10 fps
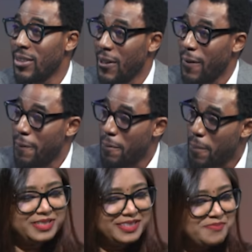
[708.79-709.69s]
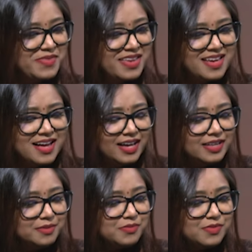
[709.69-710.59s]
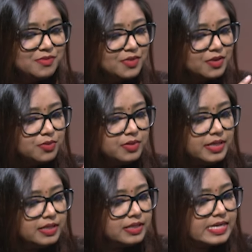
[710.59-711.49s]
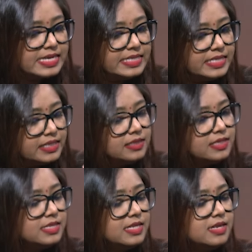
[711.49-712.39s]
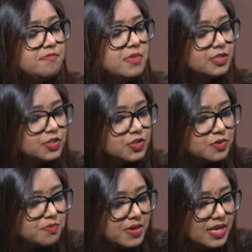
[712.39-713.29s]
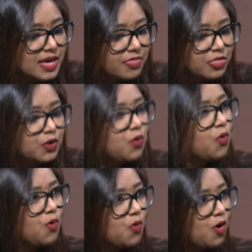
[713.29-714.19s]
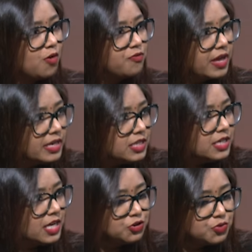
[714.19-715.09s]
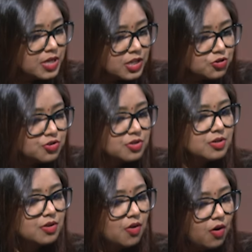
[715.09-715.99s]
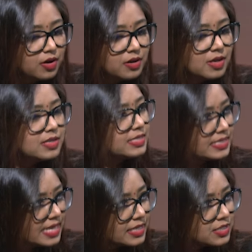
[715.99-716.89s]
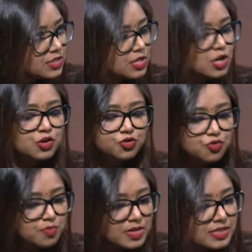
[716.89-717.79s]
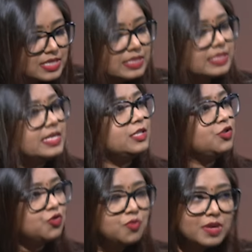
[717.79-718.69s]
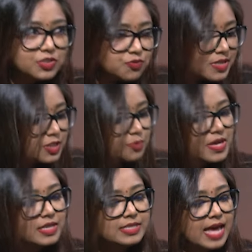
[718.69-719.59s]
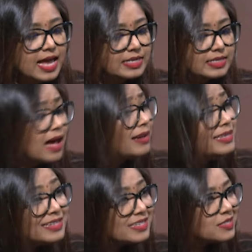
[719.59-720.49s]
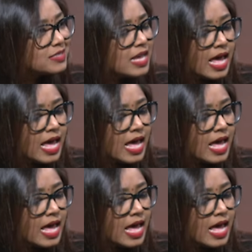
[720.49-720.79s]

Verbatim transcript: Absolutely. Kunle, dignity must be at the core of any education on sex. So must consent, so must respect and kindness.